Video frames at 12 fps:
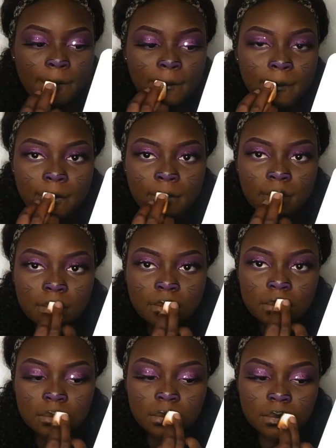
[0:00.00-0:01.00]
3
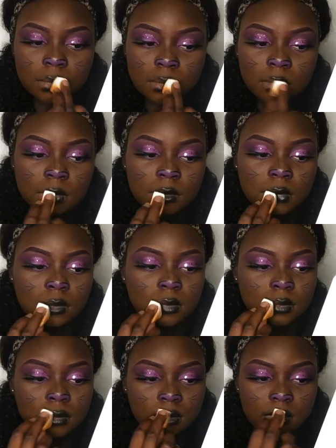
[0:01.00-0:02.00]
lashes on each
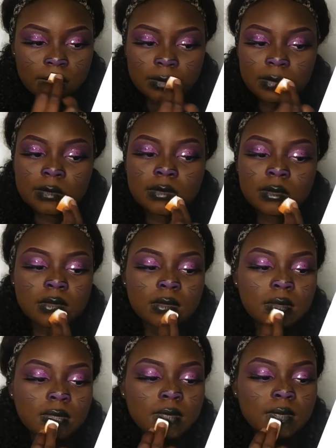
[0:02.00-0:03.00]
side of my
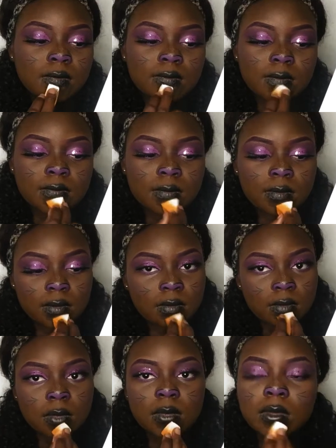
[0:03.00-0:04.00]
face, and I'm going
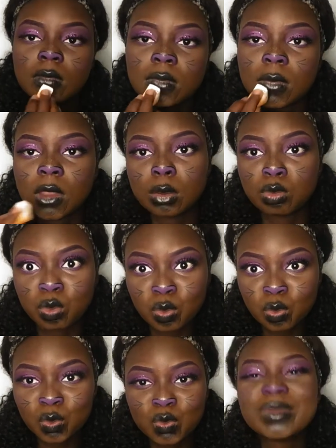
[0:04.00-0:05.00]
to go in
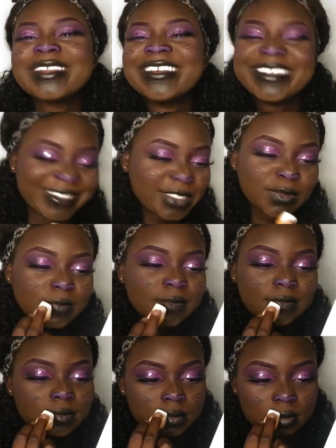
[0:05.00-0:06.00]
and draw
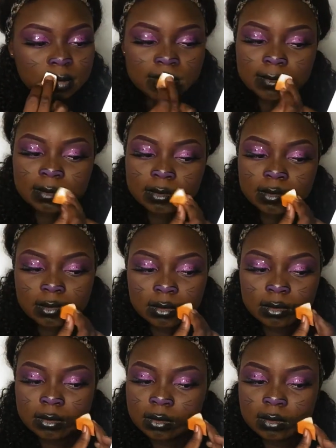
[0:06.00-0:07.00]
the
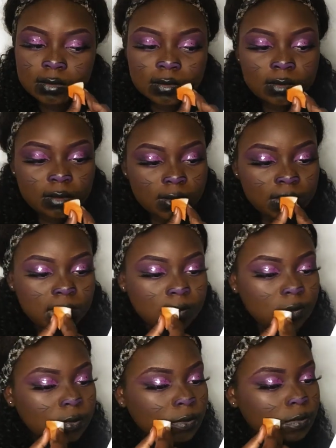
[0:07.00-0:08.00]
lip.
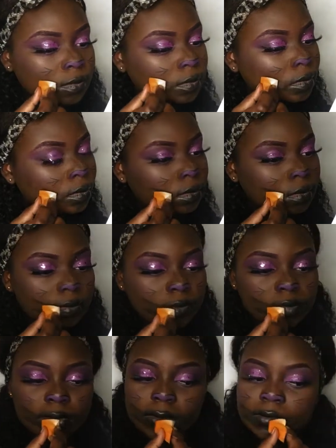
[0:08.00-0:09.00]
I'm using
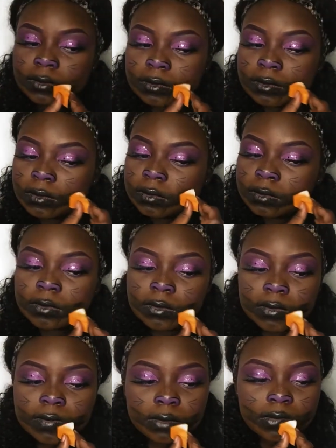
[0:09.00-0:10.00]
my face paint, like you
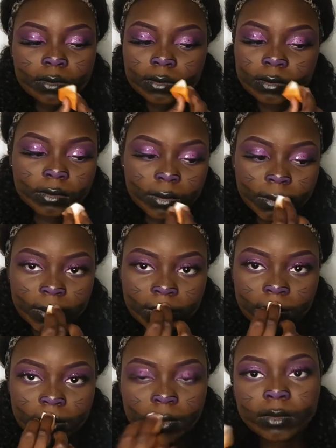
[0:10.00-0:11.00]
can see.
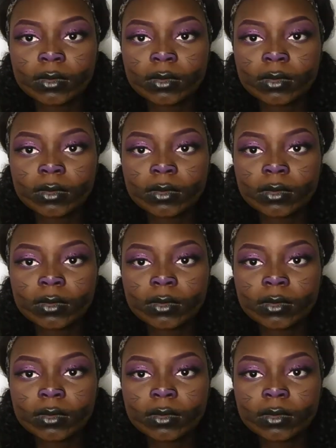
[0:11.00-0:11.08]
So I'm going to